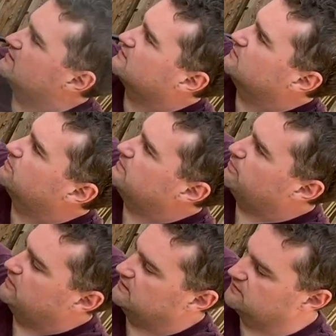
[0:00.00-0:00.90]
is simply
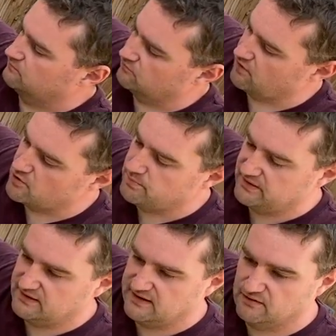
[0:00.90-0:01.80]
putting some rope
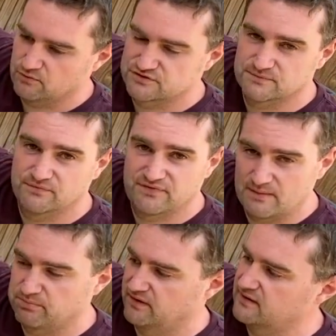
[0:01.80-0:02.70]
in here or some
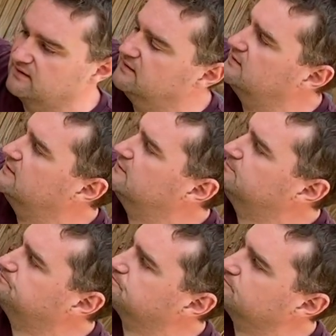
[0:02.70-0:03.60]
fabric,
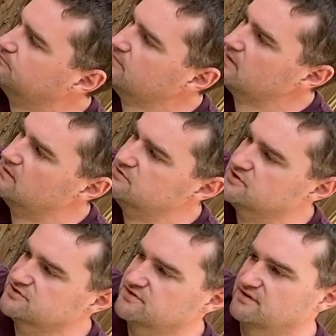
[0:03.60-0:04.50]

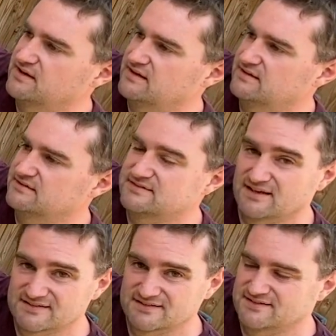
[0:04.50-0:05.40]
just so that it
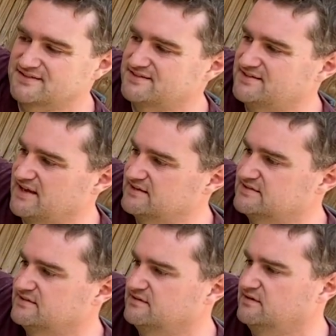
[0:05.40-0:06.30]
doesn't
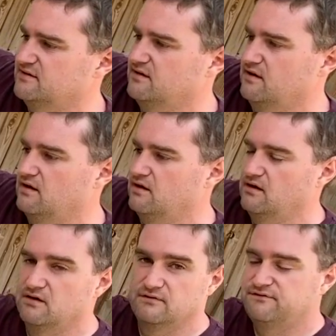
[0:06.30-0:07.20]
sit
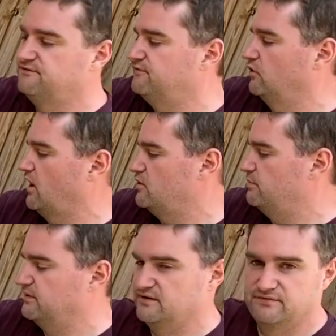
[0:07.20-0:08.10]
at full
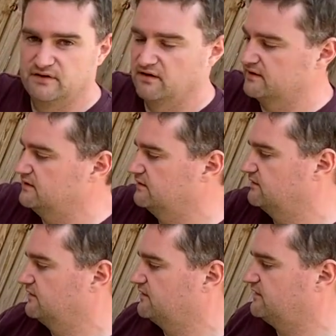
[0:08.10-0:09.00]
open, if you like. It
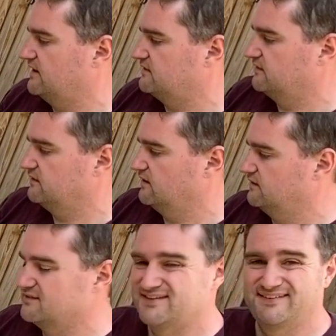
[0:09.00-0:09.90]
doesn't sit
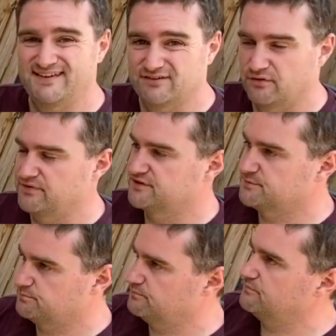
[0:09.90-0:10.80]
and sit on
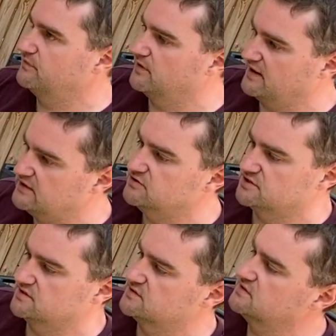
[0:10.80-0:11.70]
the
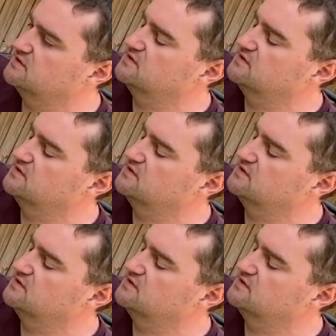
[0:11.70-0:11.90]
hinges,